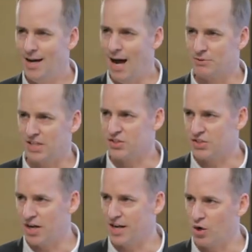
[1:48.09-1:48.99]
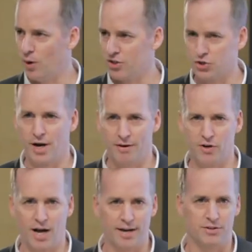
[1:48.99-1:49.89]
I would say, stunning question I ever
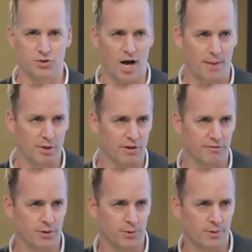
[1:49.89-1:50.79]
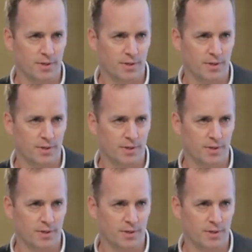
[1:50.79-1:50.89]
got in a job interview.